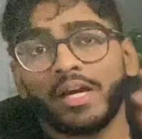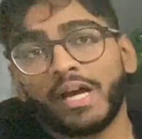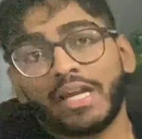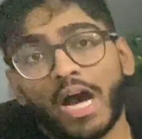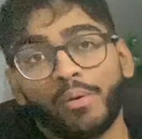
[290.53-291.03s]

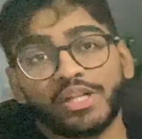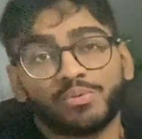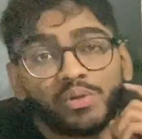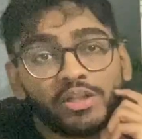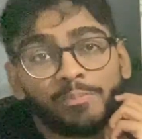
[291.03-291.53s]
Now, it's
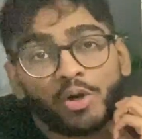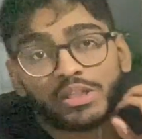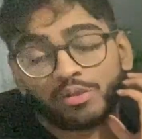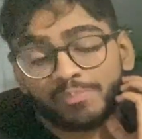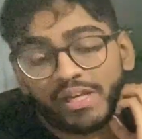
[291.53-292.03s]
one of the points
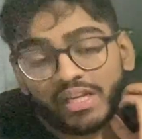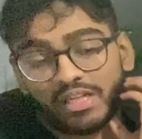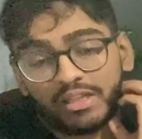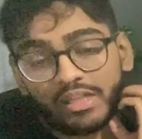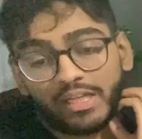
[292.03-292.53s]
I was making
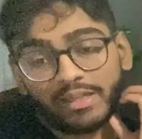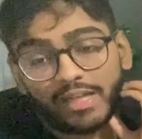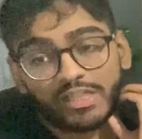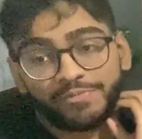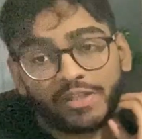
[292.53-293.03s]
in the
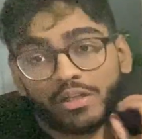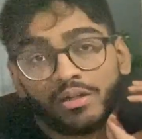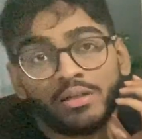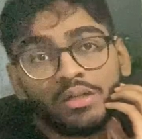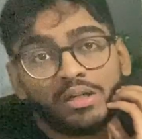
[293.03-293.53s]
last video.